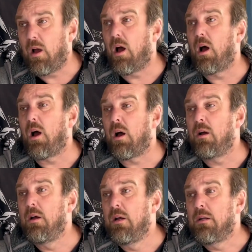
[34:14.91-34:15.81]
Uh,
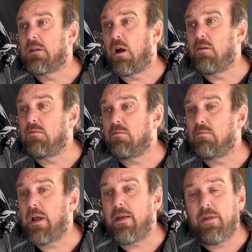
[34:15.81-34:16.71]
so,
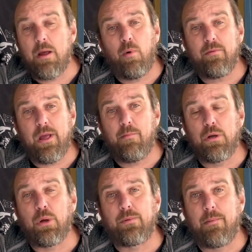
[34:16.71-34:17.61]
yeah, they're my, they're my
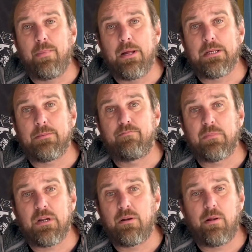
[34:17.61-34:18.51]
top ten beers.
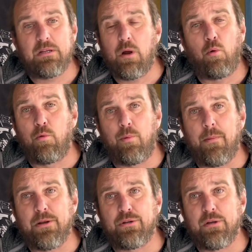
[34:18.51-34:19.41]
So there's no honourable
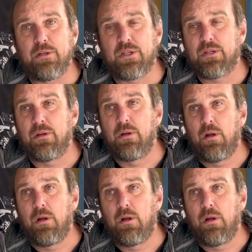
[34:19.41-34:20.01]
mentions.